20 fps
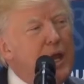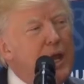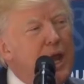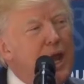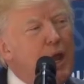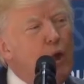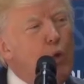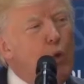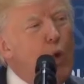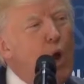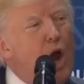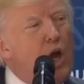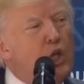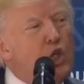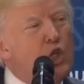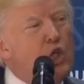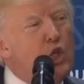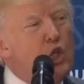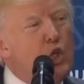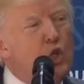and
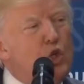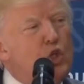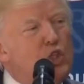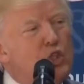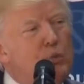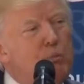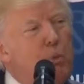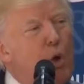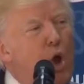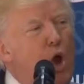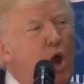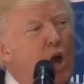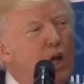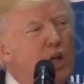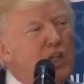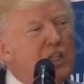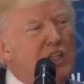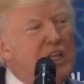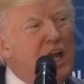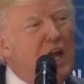watch new
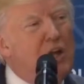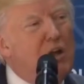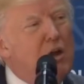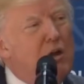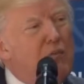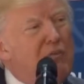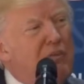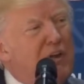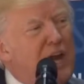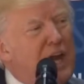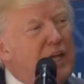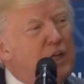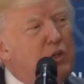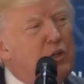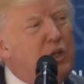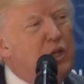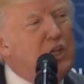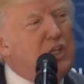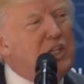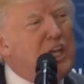sparks light our
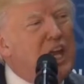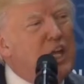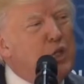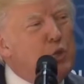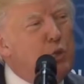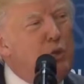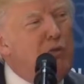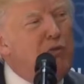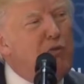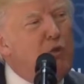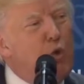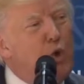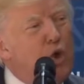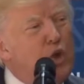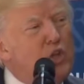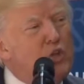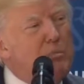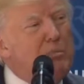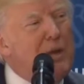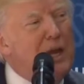factories as we
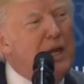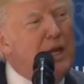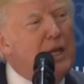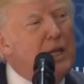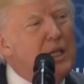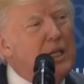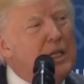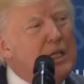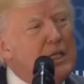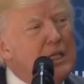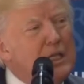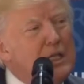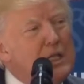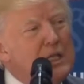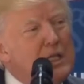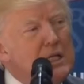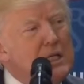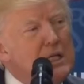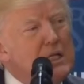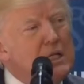forge metal
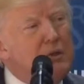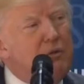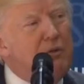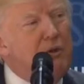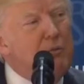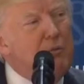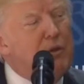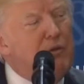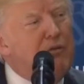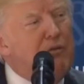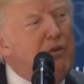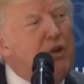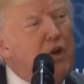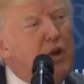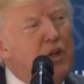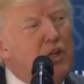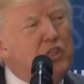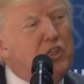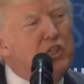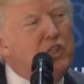from the
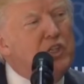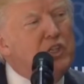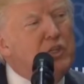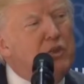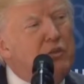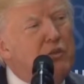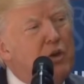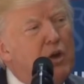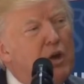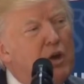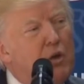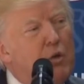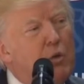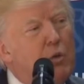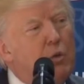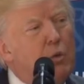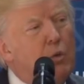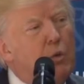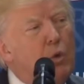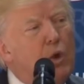furnaces of our
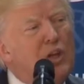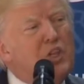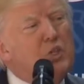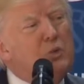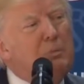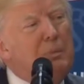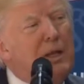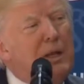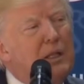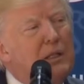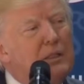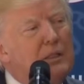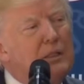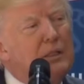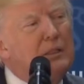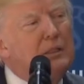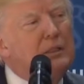Rust Belt